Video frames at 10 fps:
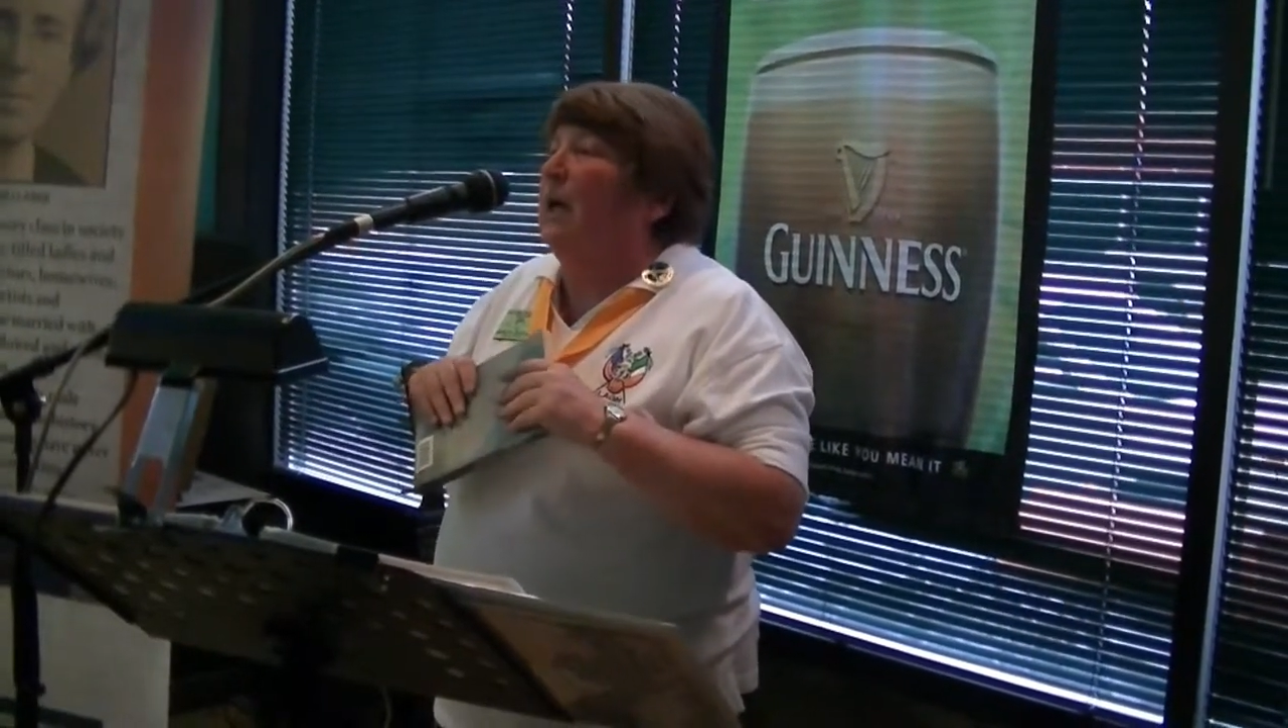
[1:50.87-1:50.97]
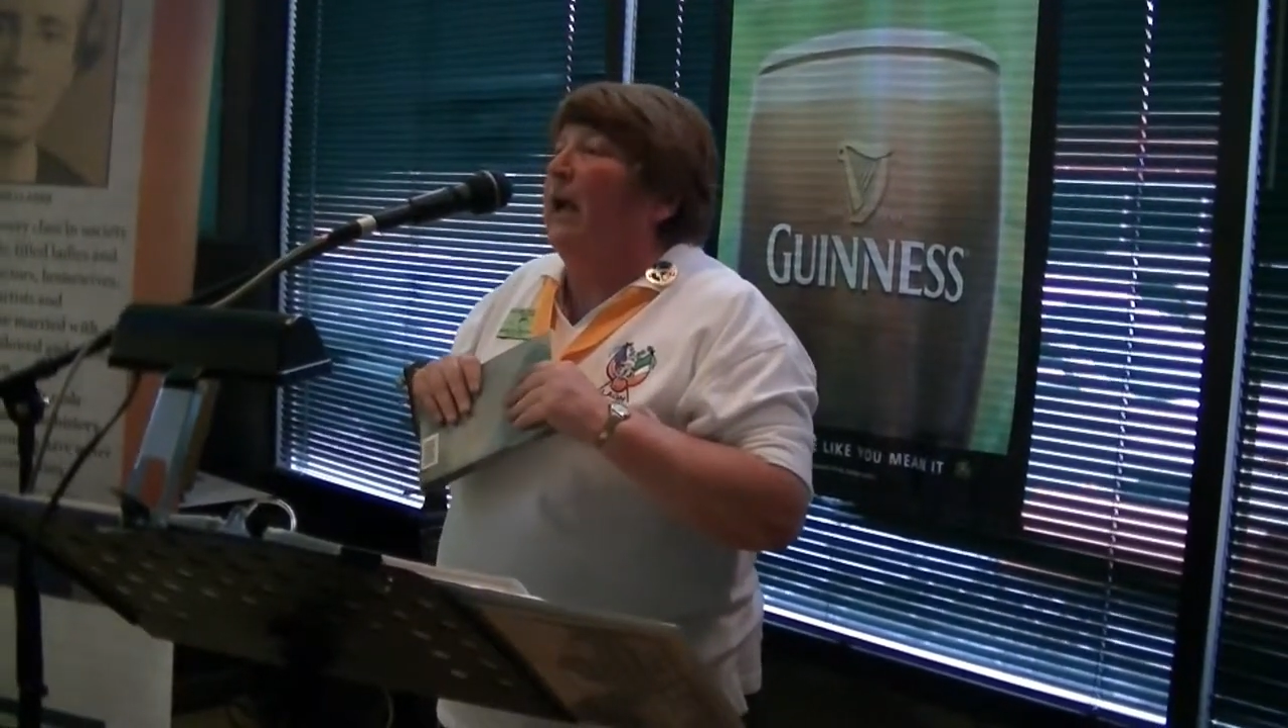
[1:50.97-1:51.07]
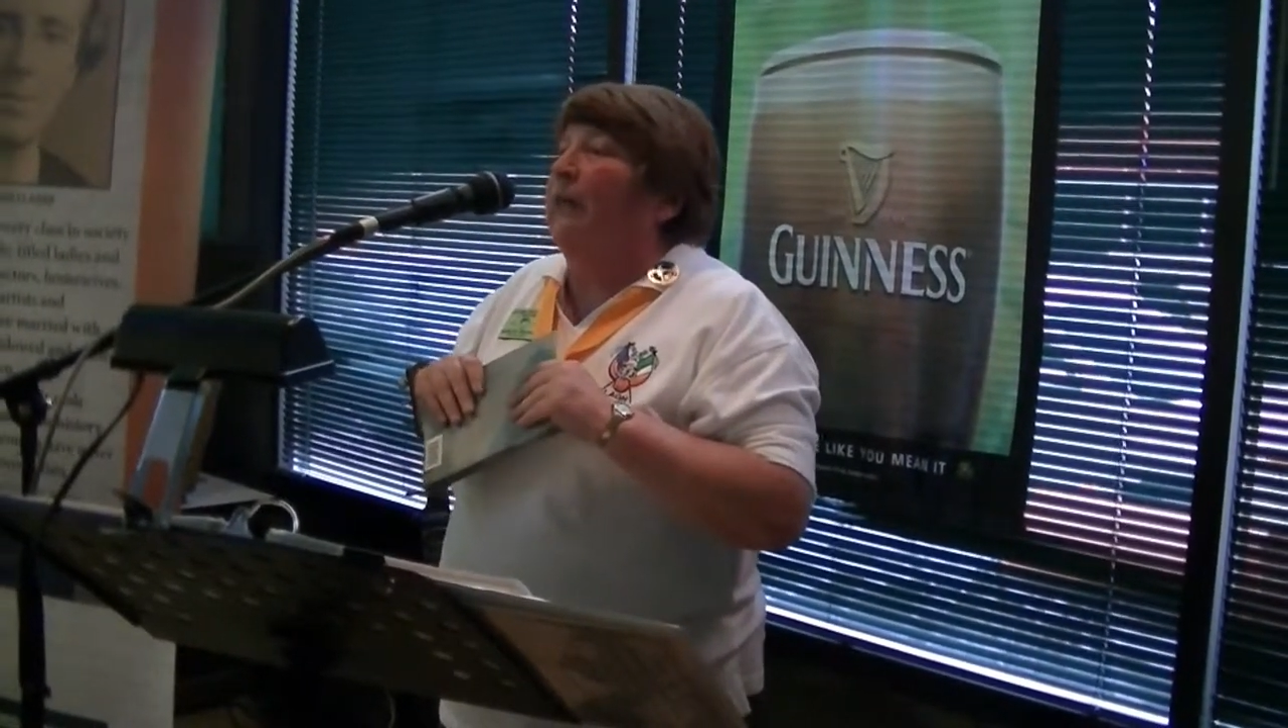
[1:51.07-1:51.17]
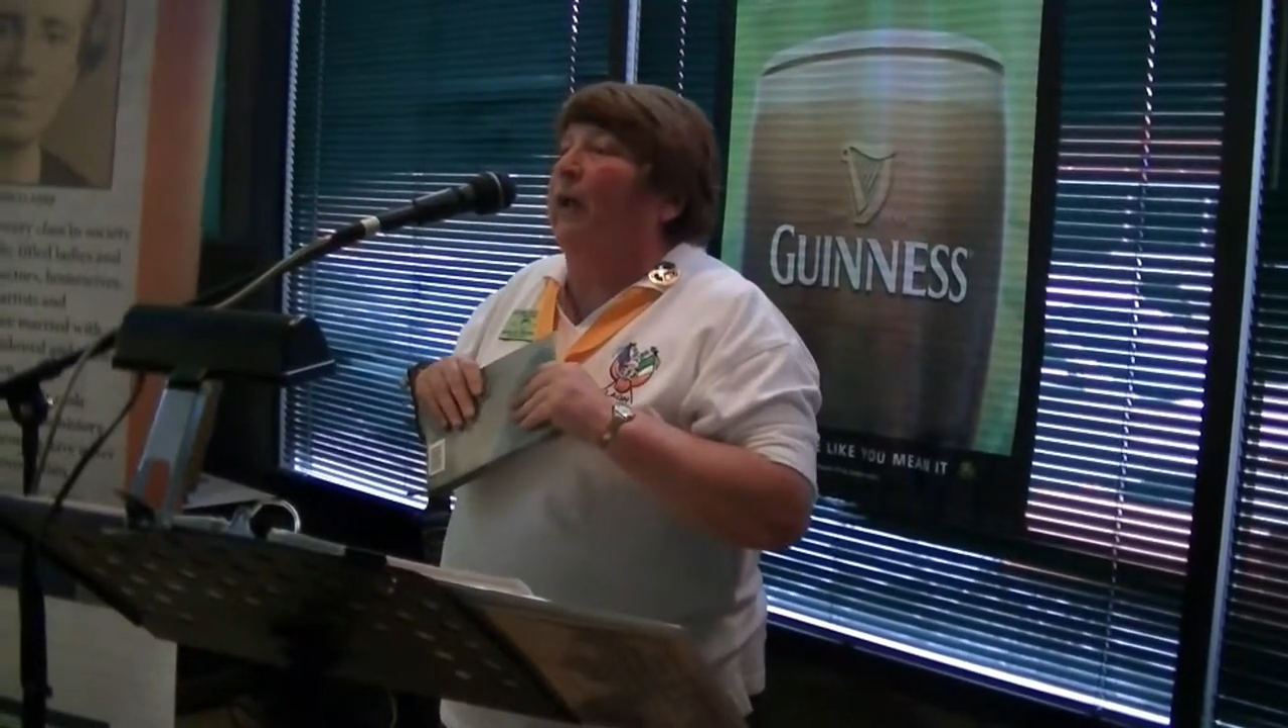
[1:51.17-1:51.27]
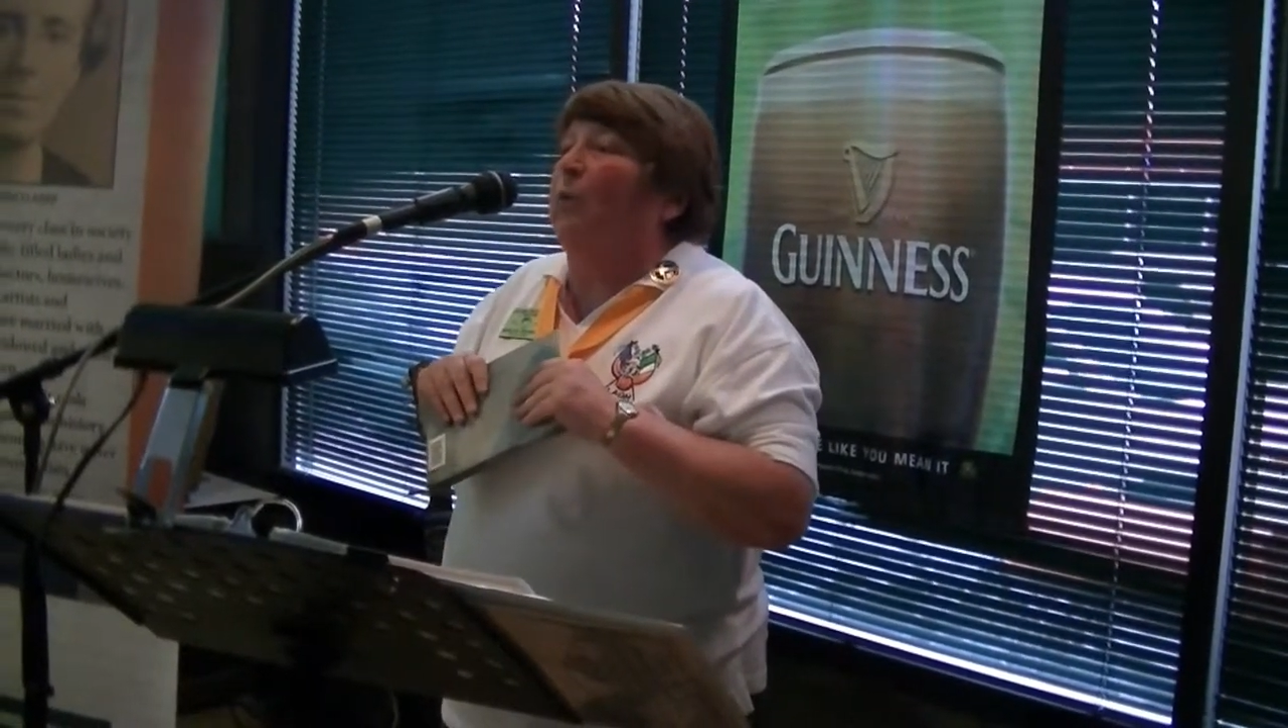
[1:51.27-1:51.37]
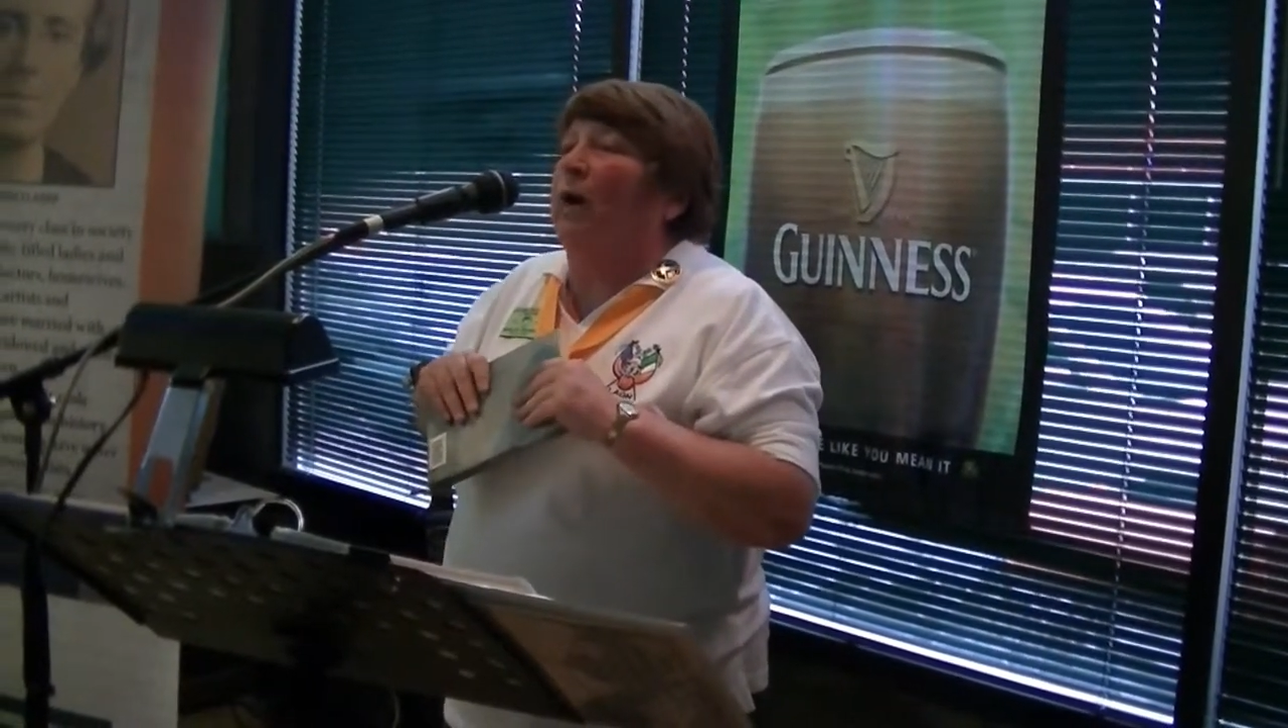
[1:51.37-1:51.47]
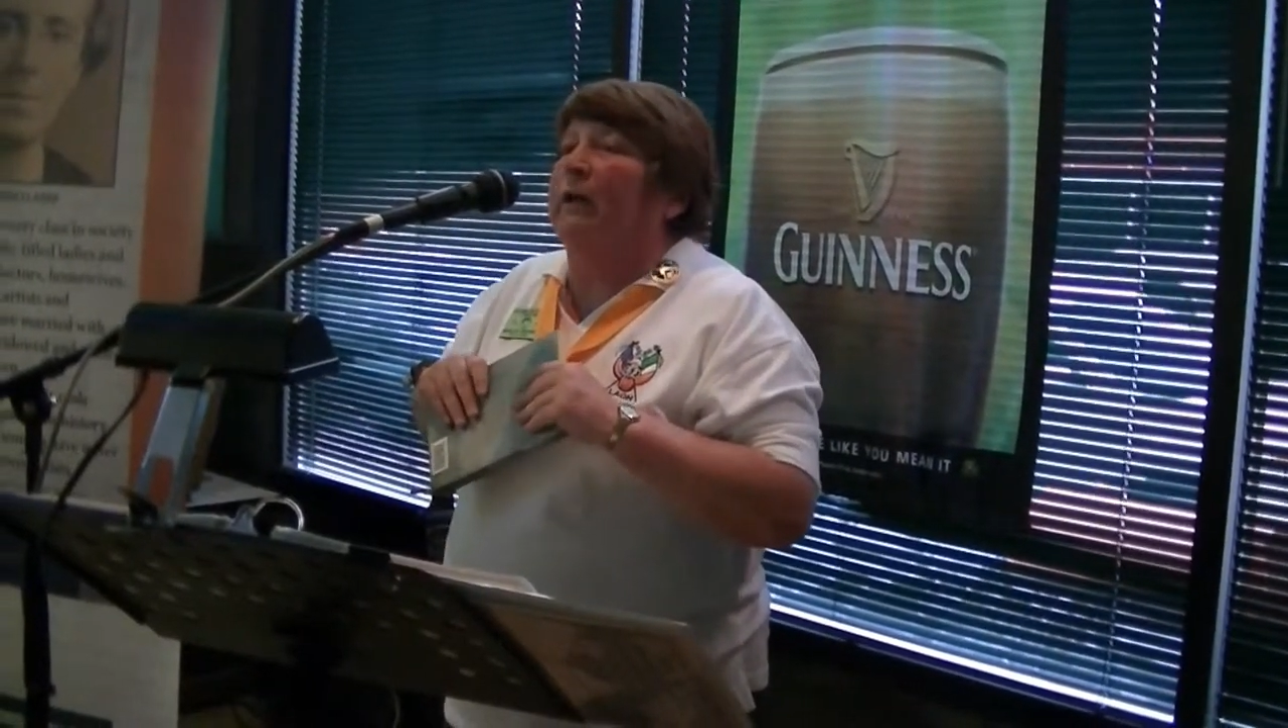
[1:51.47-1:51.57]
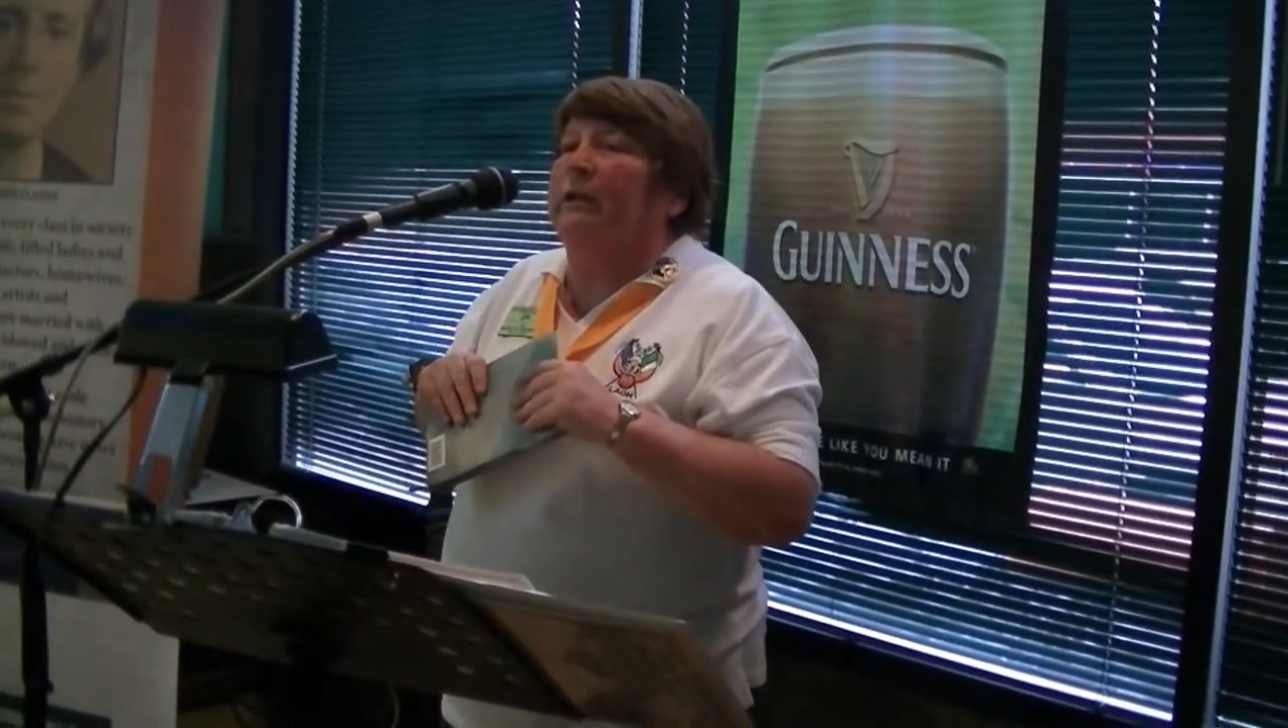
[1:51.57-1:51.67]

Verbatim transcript: and they wanted